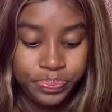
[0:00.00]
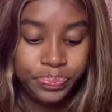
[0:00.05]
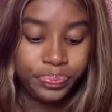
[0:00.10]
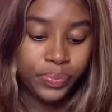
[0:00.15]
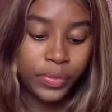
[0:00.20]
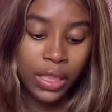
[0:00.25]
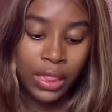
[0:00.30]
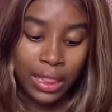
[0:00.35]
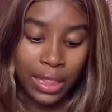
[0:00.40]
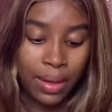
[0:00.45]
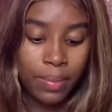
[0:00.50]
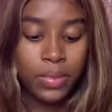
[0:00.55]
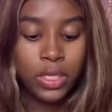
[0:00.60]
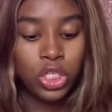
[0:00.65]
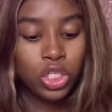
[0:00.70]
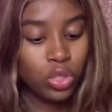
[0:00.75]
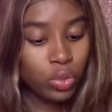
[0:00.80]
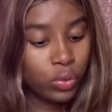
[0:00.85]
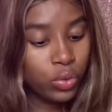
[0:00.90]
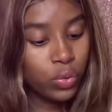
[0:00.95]
let me
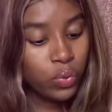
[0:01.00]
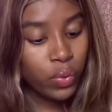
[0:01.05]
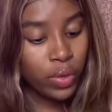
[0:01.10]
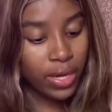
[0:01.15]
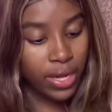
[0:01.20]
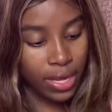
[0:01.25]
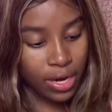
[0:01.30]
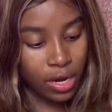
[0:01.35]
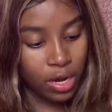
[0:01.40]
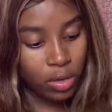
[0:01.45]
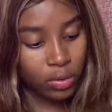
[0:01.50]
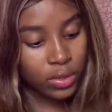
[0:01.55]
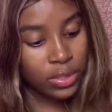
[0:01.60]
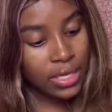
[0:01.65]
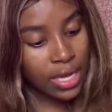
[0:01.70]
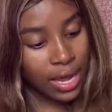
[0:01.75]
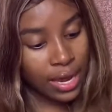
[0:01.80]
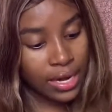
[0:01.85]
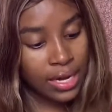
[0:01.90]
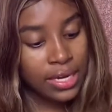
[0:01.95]
show you again how
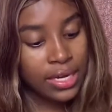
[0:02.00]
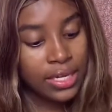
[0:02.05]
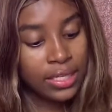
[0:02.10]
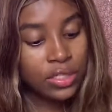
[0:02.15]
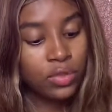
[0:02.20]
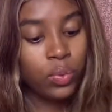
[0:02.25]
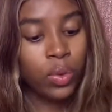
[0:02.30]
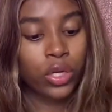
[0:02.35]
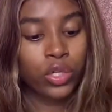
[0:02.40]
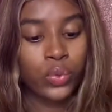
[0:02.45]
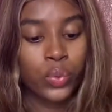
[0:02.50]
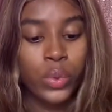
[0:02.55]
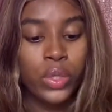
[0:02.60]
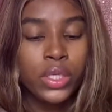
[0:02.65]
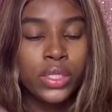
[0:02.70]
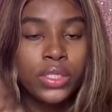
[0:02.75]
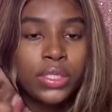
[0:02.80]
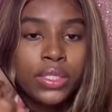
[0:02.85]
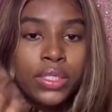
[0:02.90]
tiny the swatch was.